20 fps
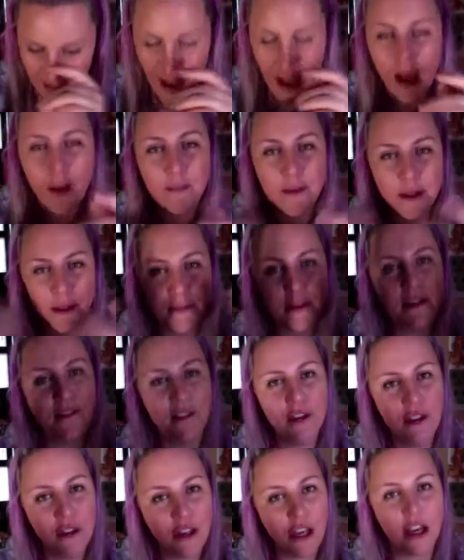helps me
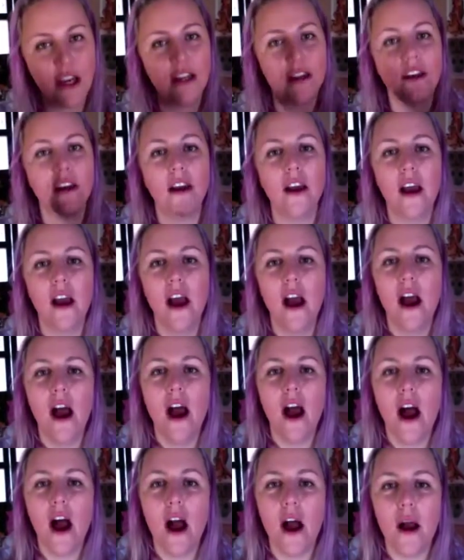feel good.
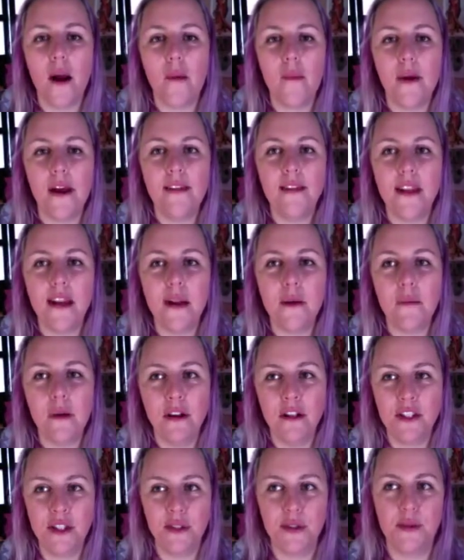And then I'm
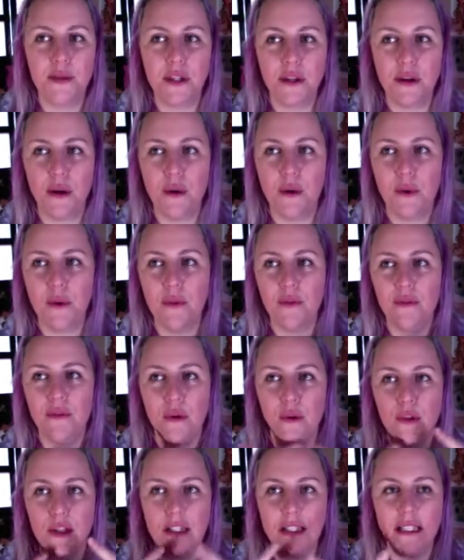also, you know,
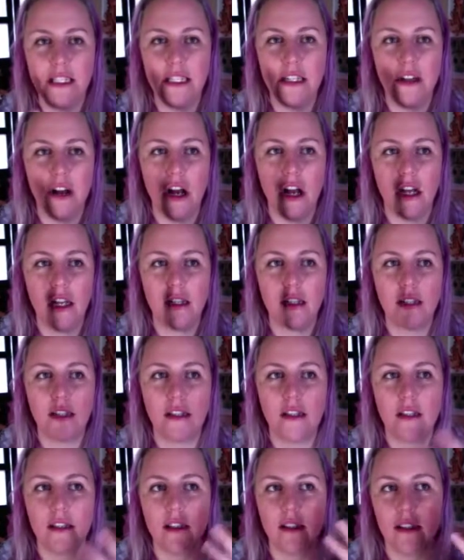focusing on
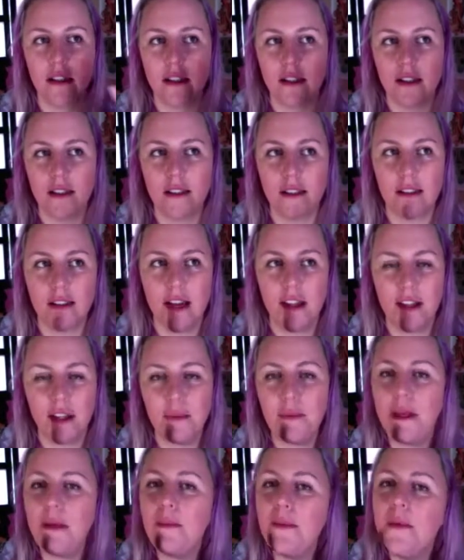other
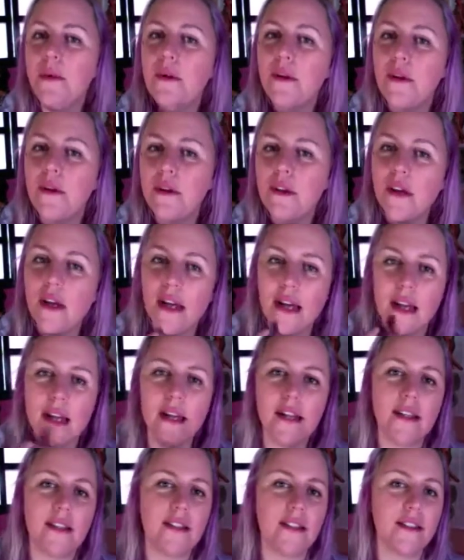people,
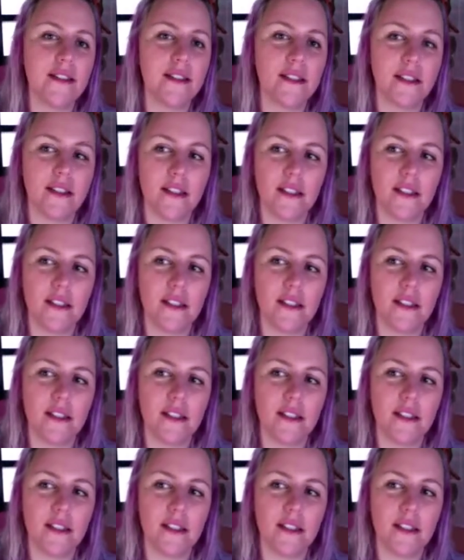and